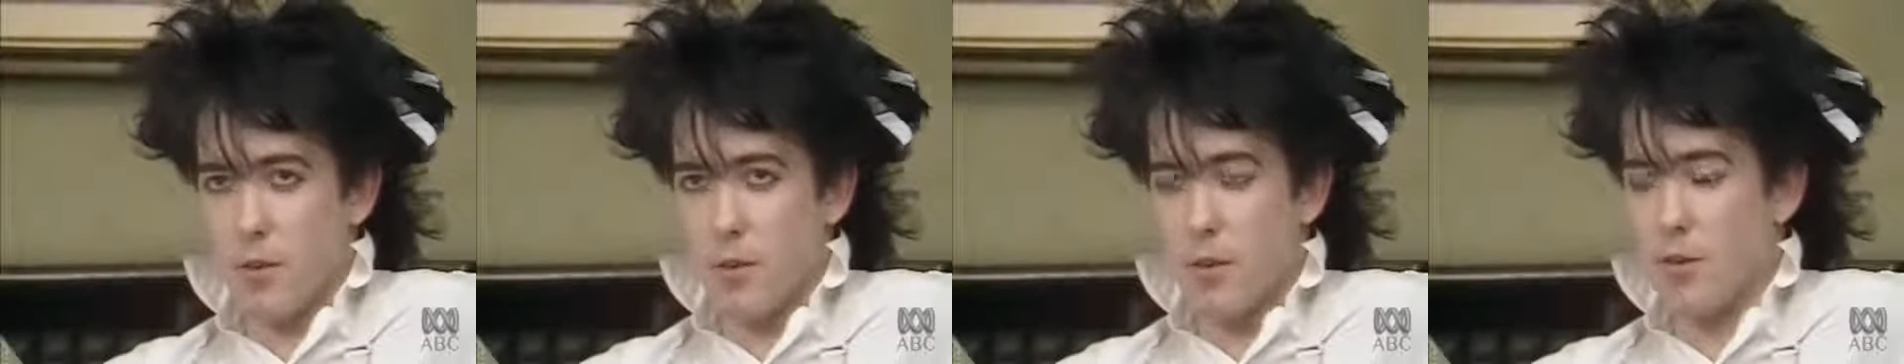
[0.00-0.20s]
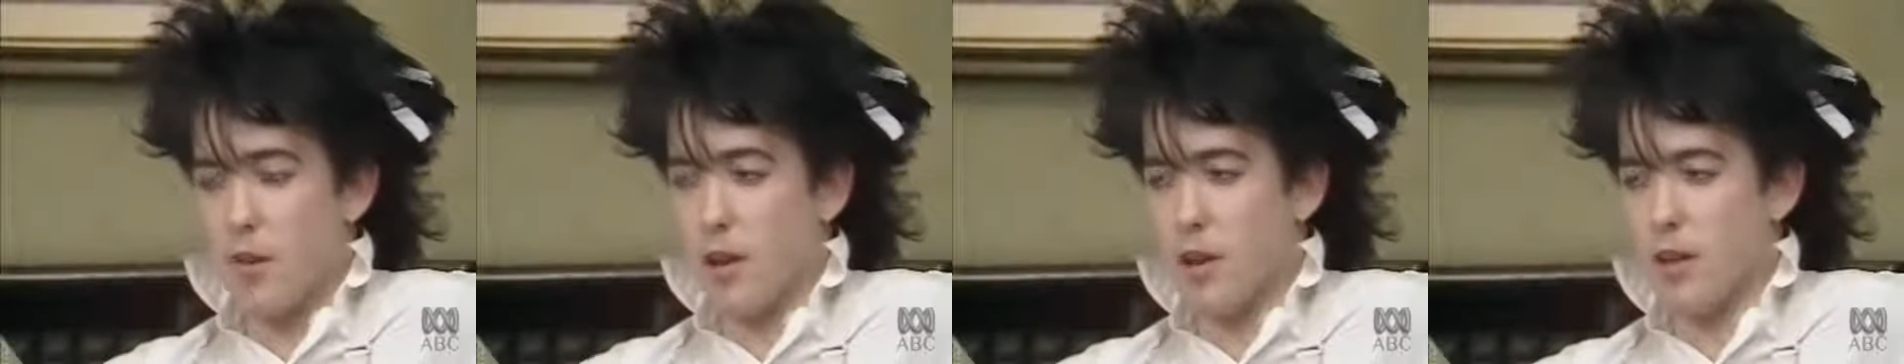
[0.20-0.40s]

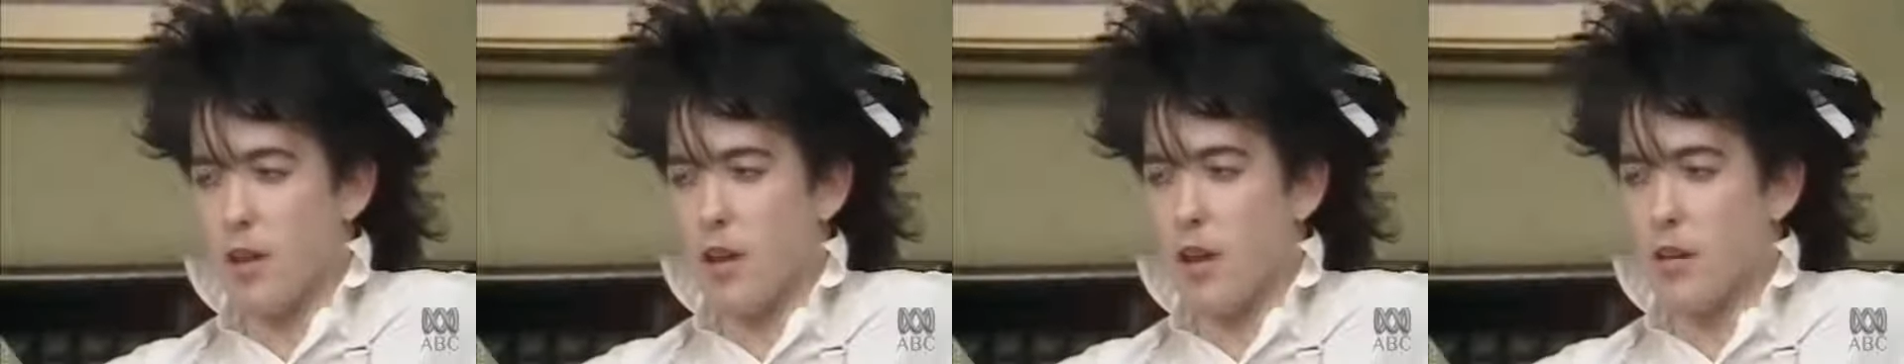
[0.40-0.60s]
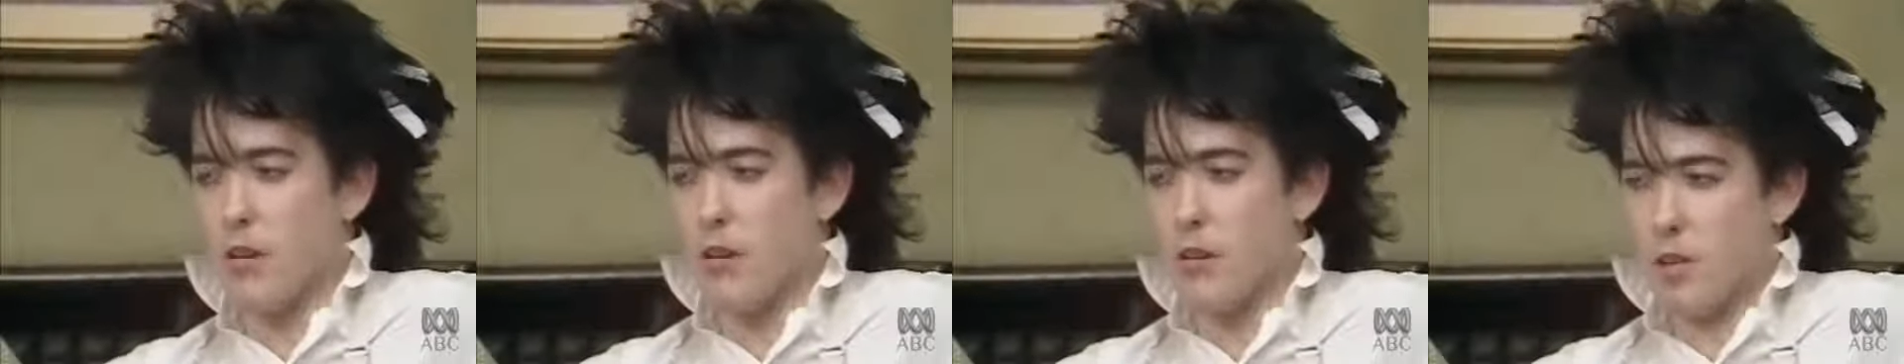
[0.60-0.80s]
We were
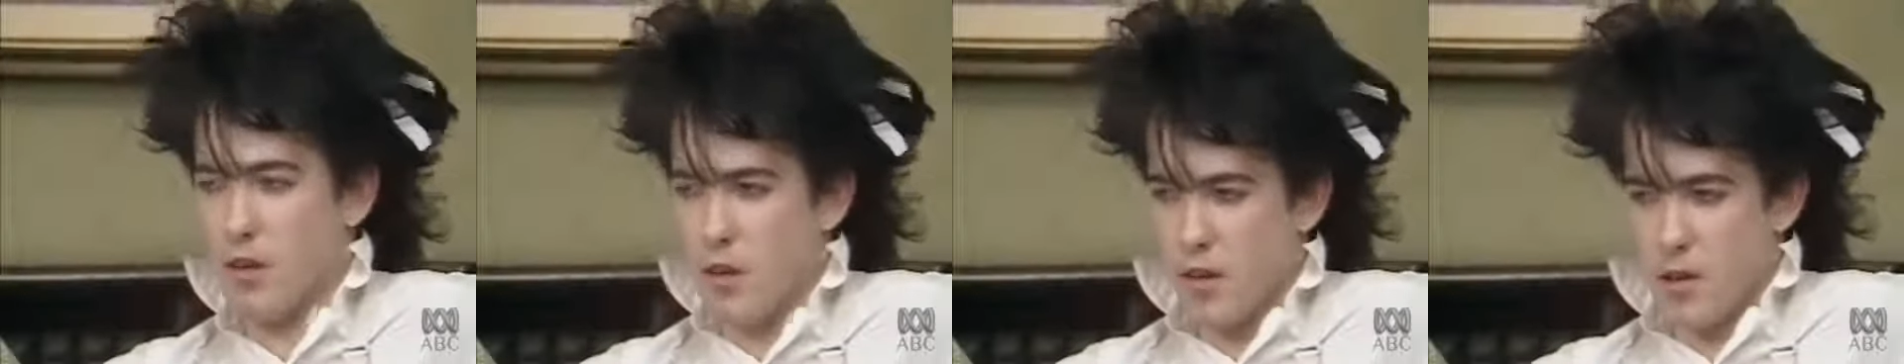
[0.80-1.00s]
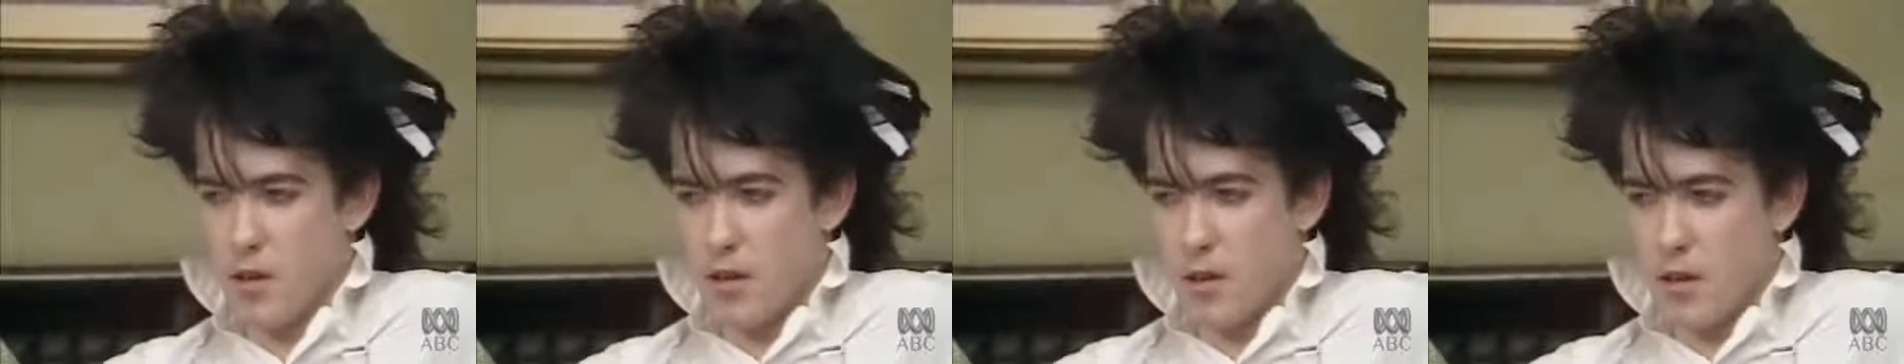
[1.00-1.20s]
under no
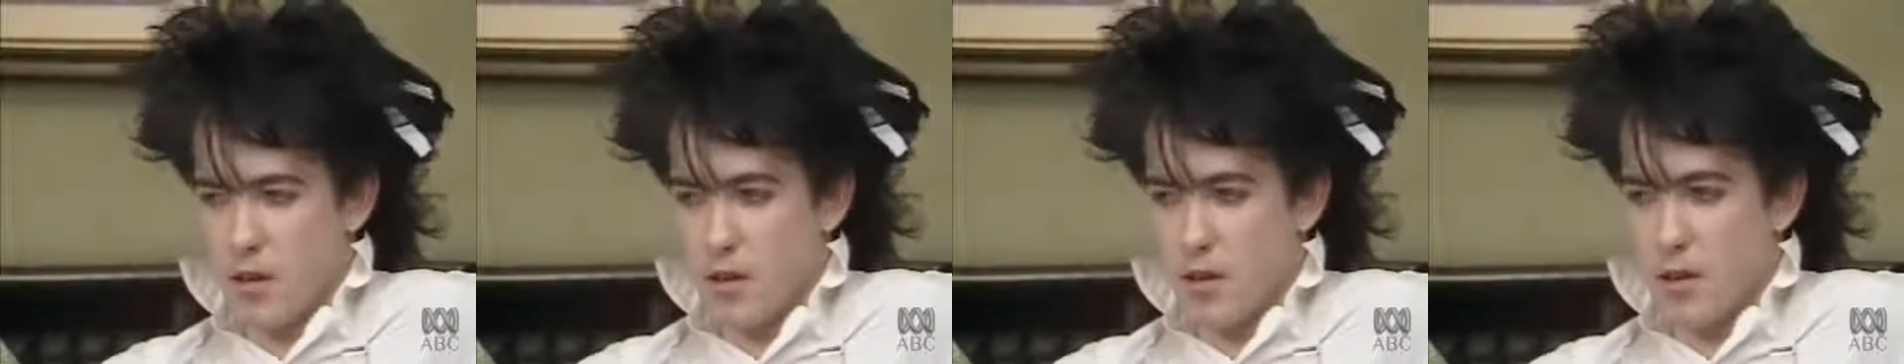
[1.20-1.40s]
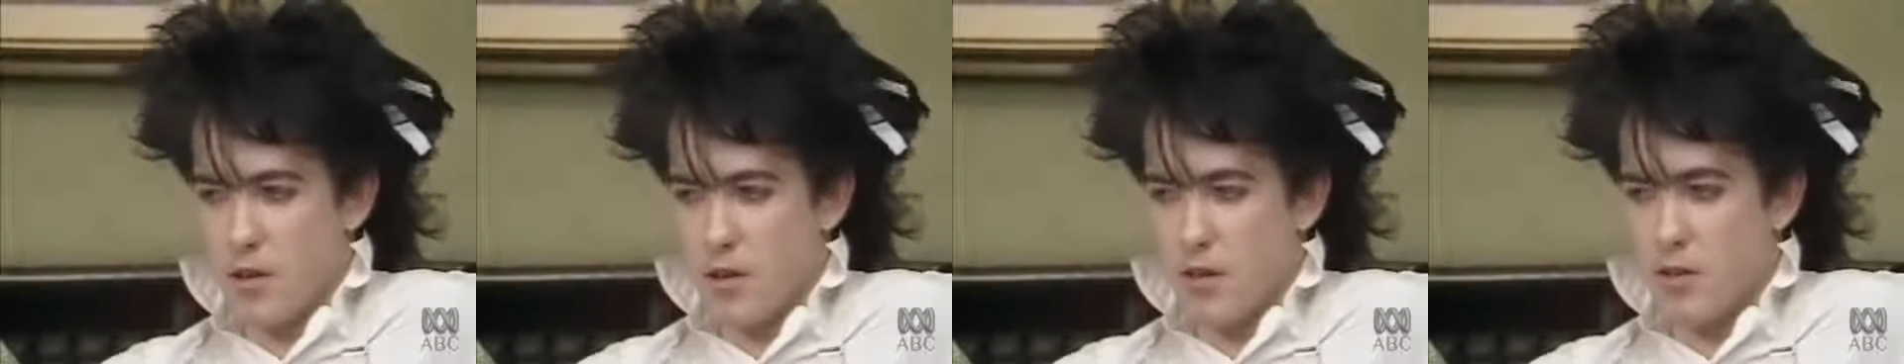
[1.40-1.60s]

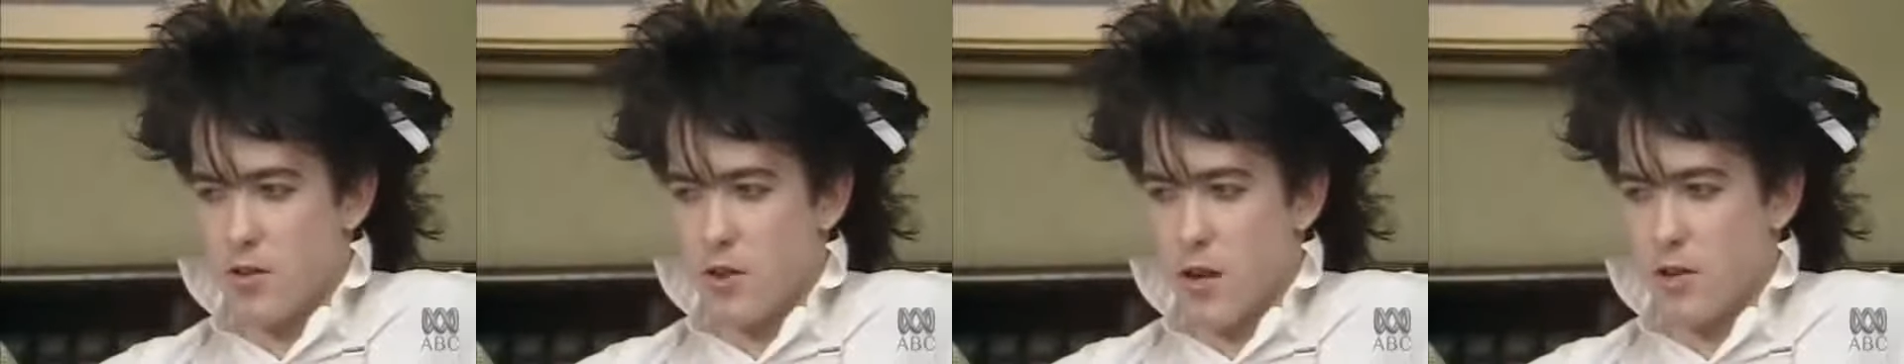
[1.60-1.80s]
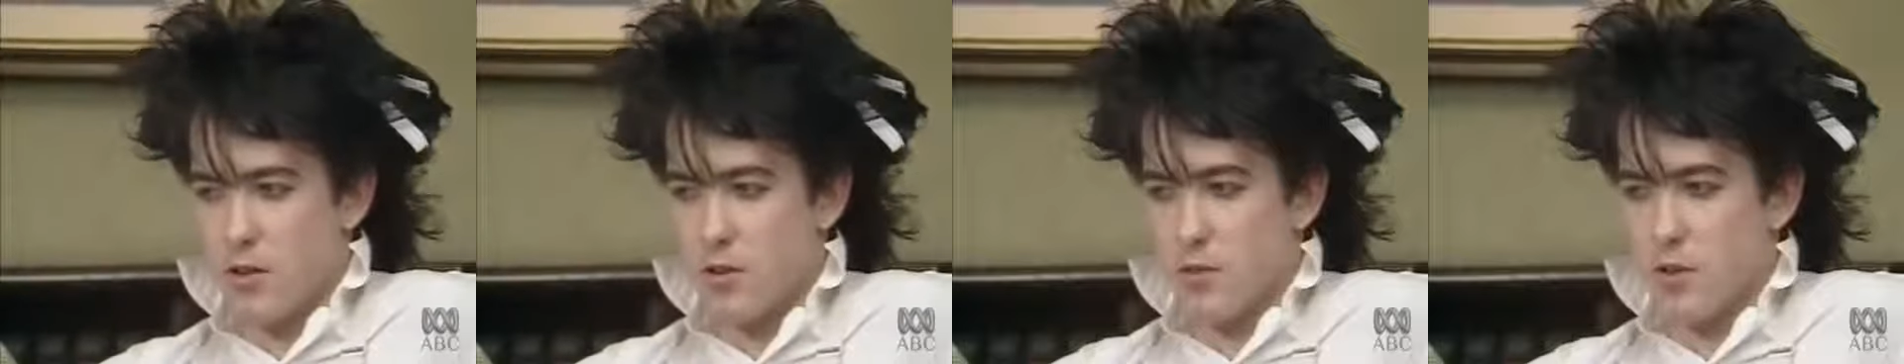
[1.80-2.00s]

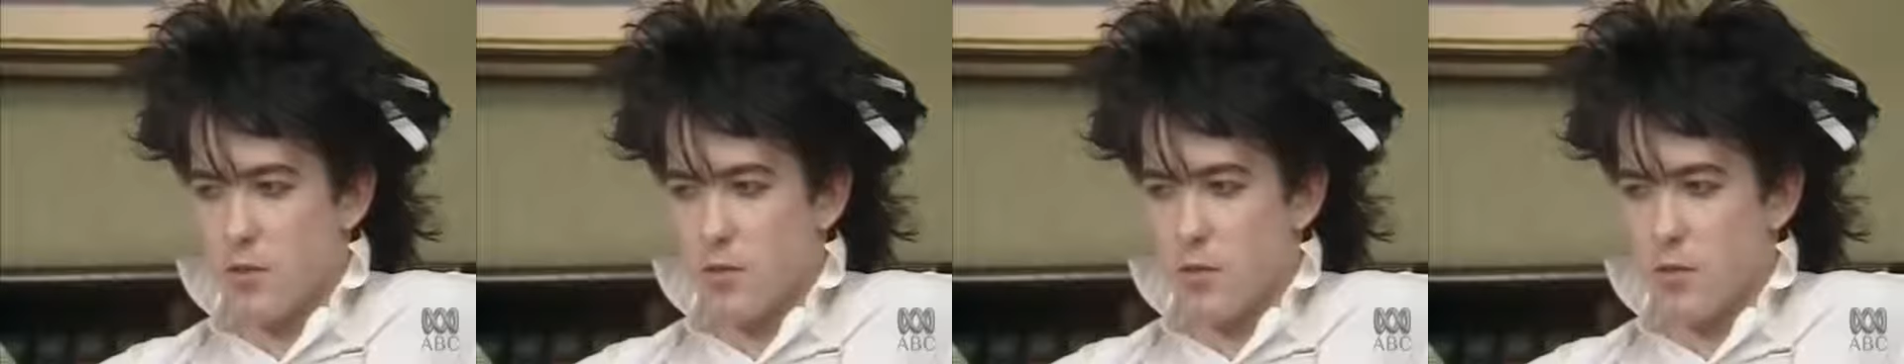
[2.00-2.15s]
contractual